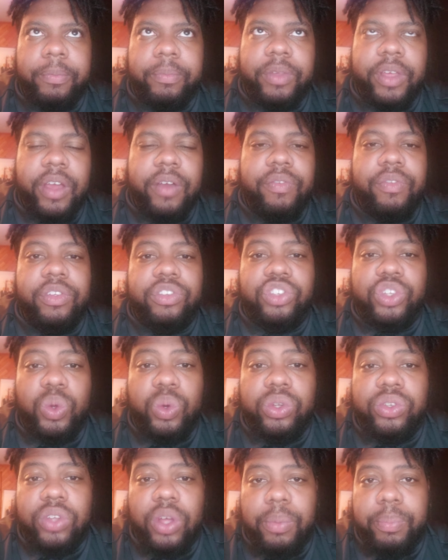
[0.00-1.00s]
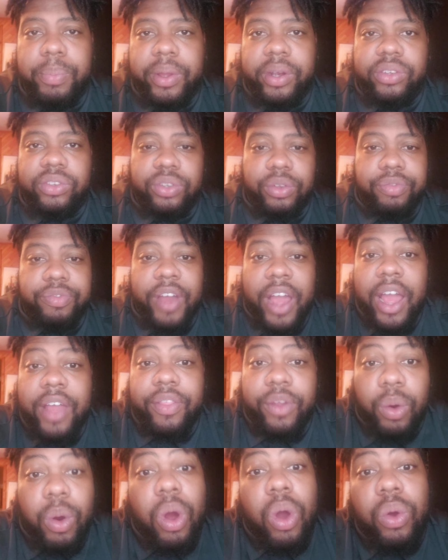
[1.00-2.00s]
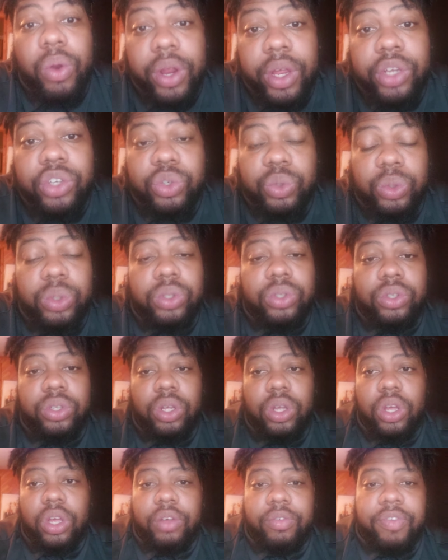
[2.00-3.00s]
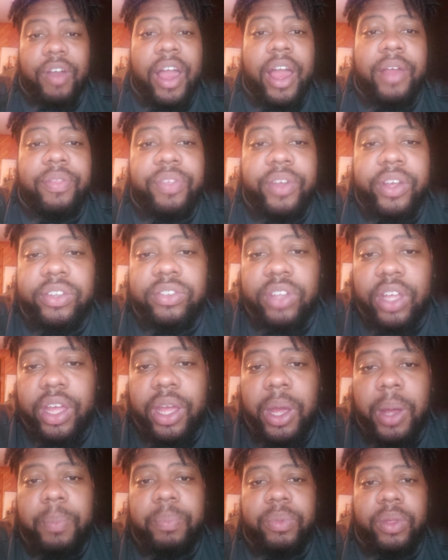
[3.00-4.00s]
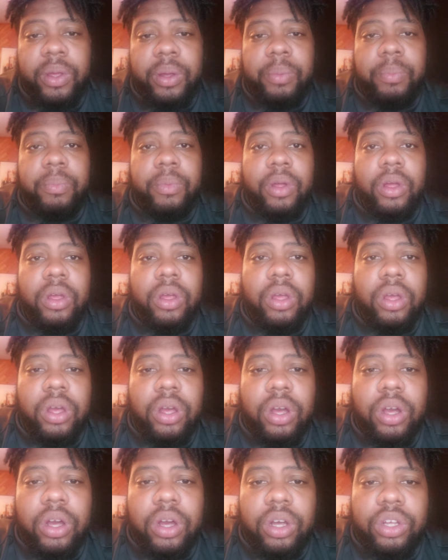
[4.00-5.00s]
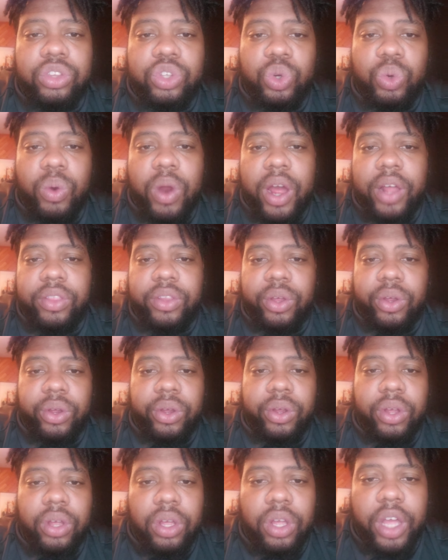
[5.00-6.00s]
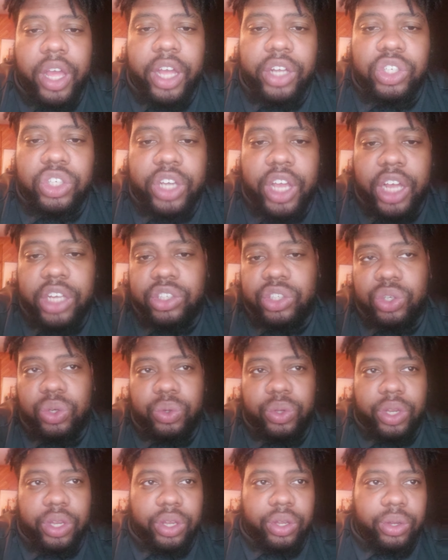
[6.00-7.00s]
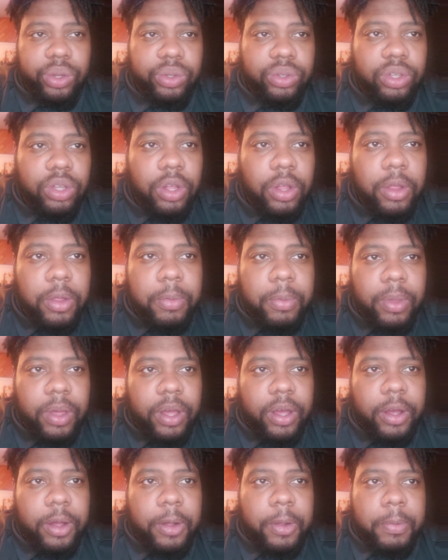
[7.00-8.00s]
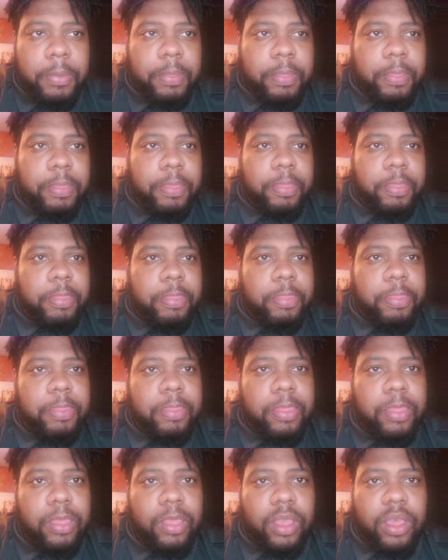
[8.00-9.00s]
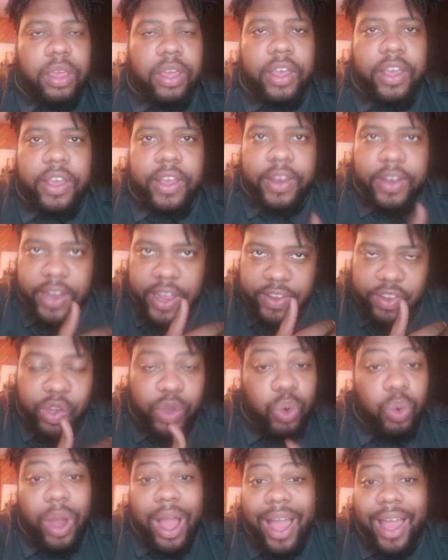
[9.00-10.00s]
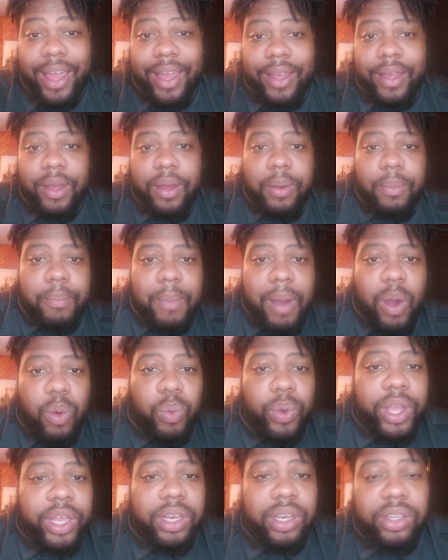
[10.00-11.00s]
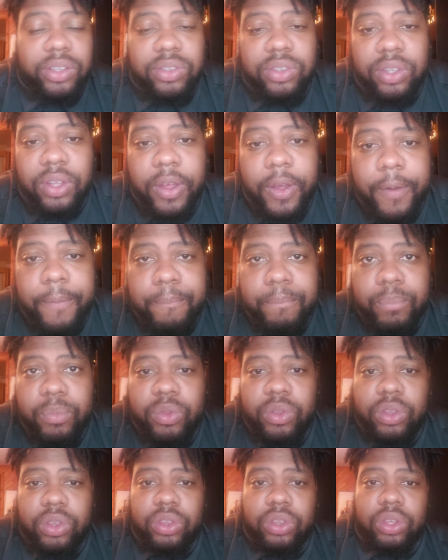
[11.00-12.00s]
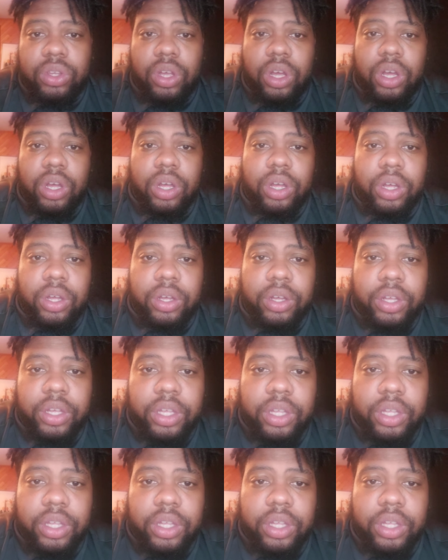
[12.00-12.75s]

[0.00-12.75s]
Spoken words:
give students the ability to find their own interests, find things that help them throughout their educational years. Um, and that's who I am. My weakness, uh,